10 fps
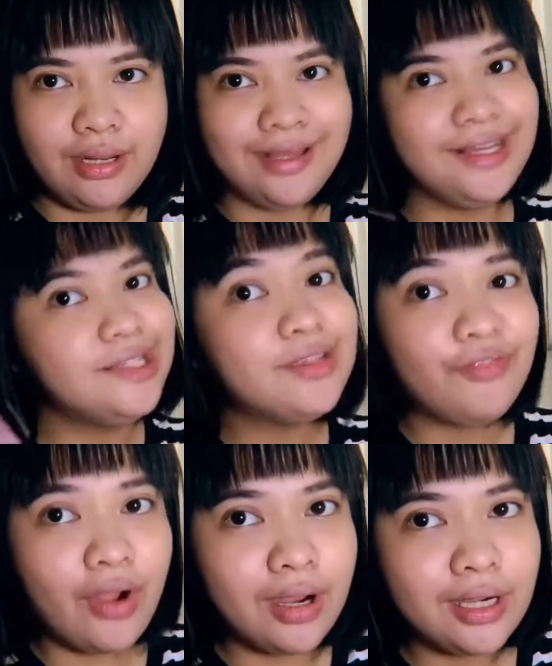Like he's
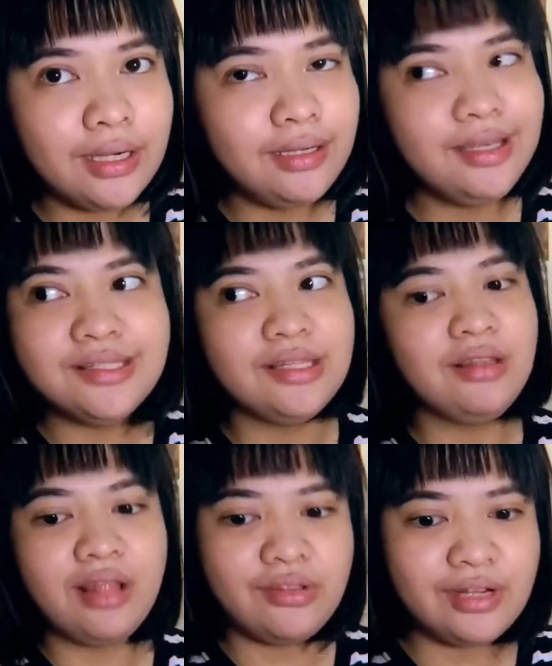afar, he's in
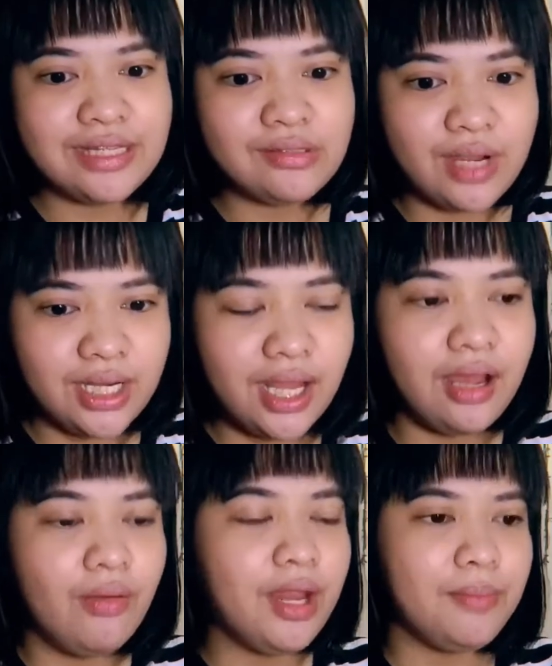the Netherlands right
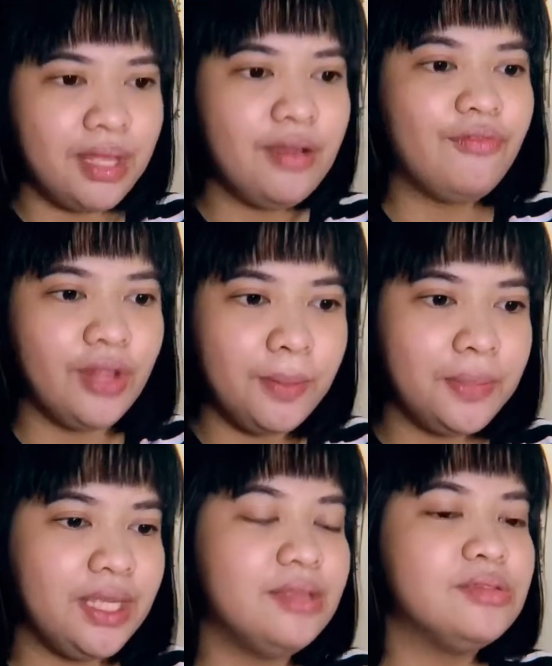now and I'm in the
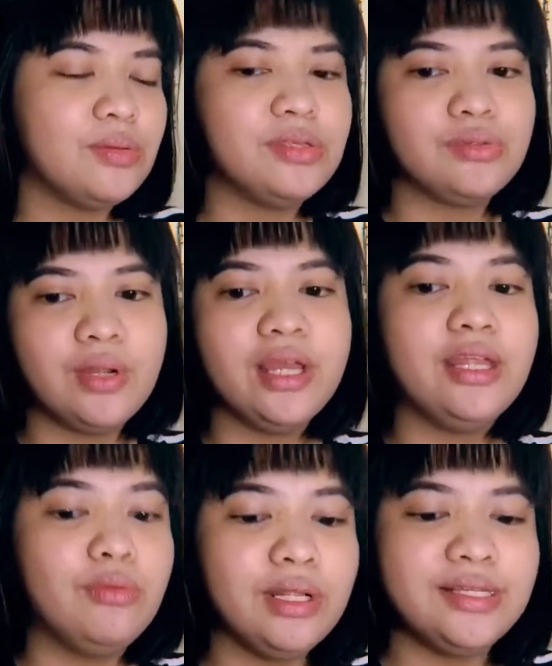Philippines so it's re
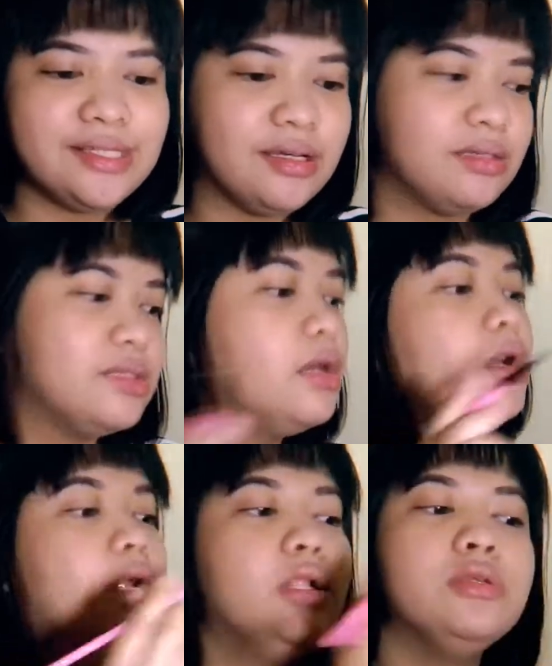it really sucks.
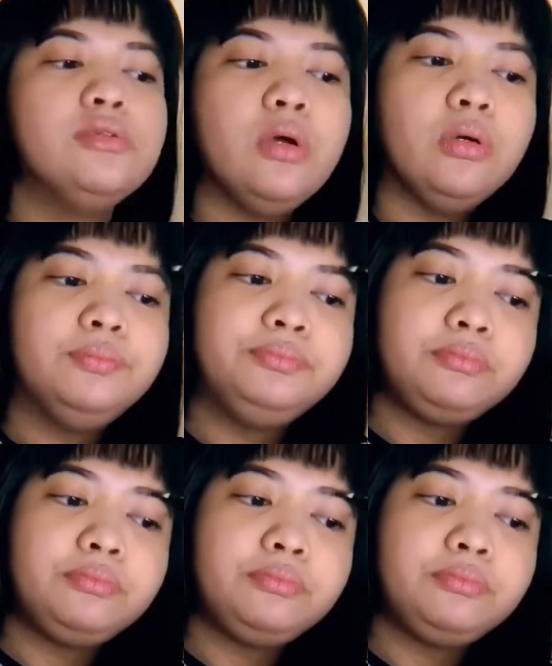So